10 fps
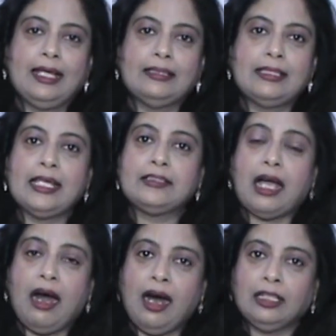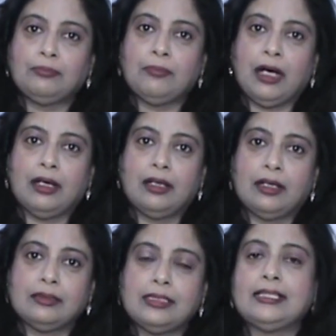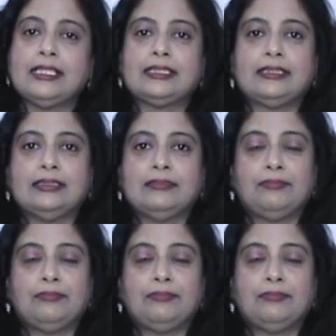that Atma, that is,